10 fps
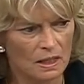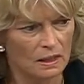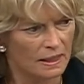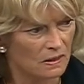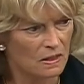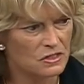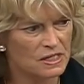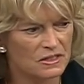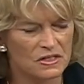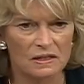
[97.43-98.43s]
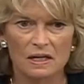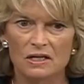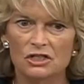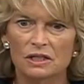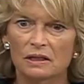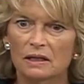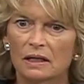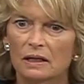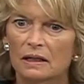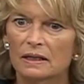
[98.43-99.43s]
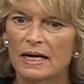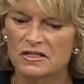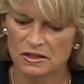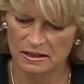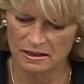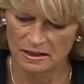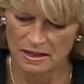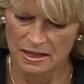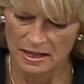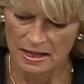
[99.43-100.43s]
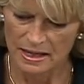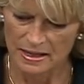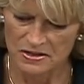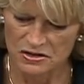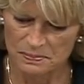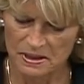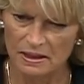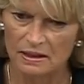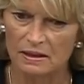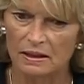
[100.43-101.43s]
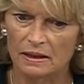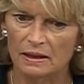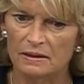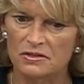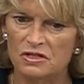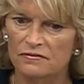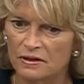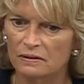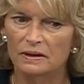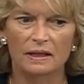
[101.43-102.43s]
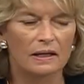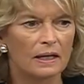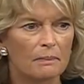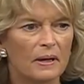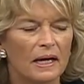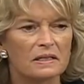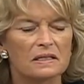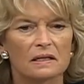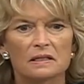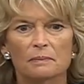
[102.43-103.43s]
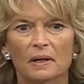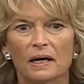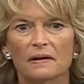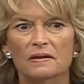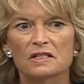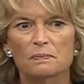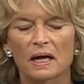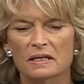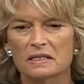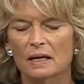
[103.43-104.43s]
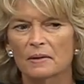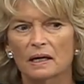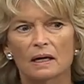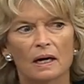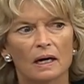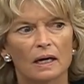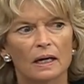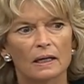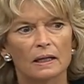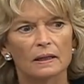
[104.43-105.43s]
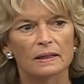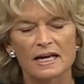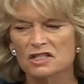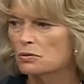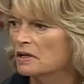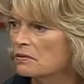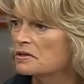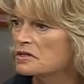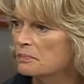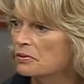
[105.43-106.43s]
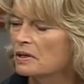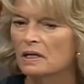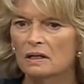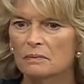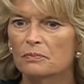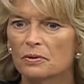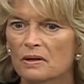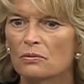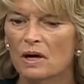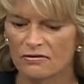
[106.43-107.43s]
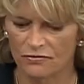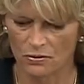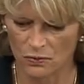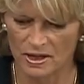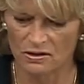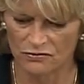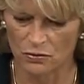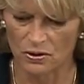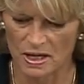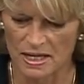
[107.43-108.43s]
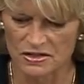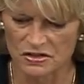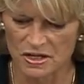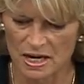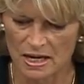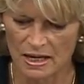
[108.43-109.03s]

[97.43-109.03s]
Like all states in the nation, Alaska has been severely impacted by this pandemic. Last week was a pretty rough week for us.